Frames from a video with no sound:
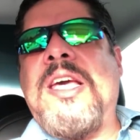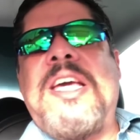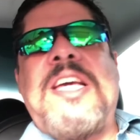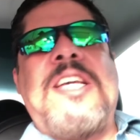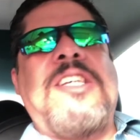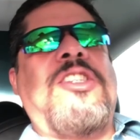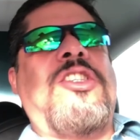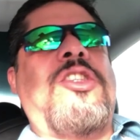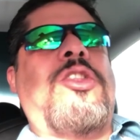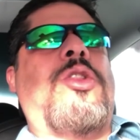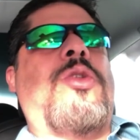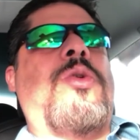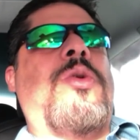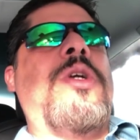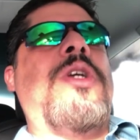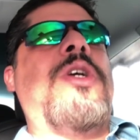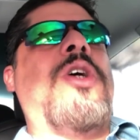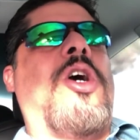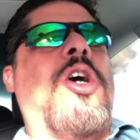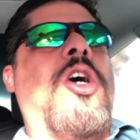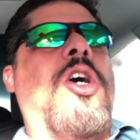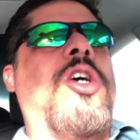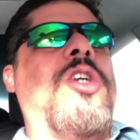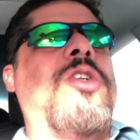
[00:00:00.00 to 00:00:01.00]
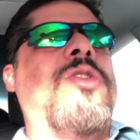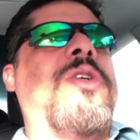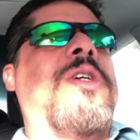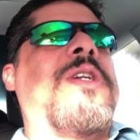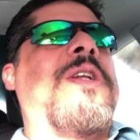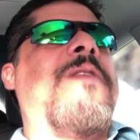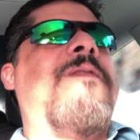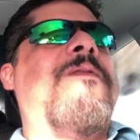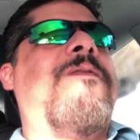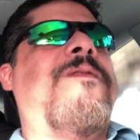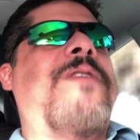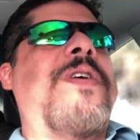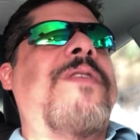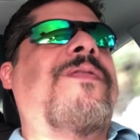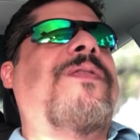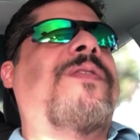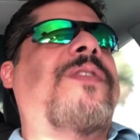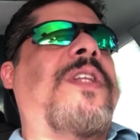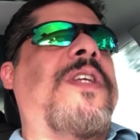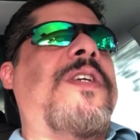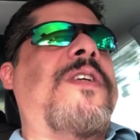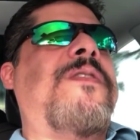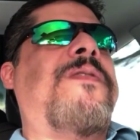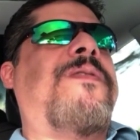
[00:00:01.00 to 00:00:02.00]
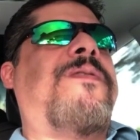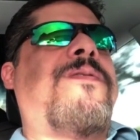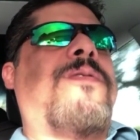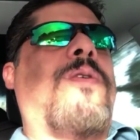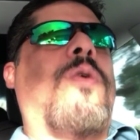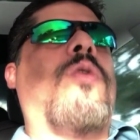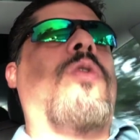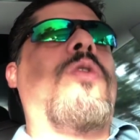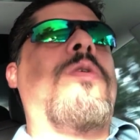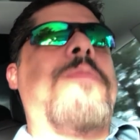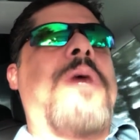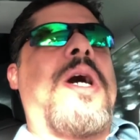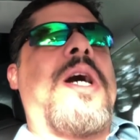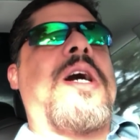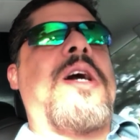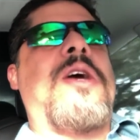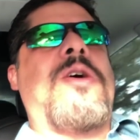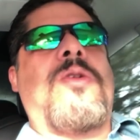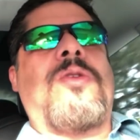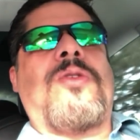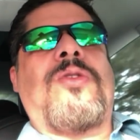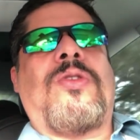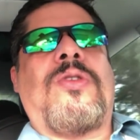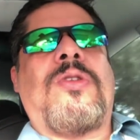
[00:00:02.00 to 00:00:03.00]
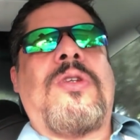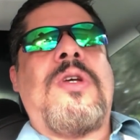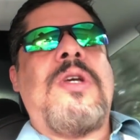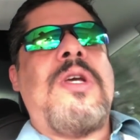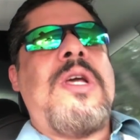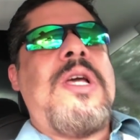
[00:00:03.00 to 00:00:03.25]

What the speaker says: is 354 miles.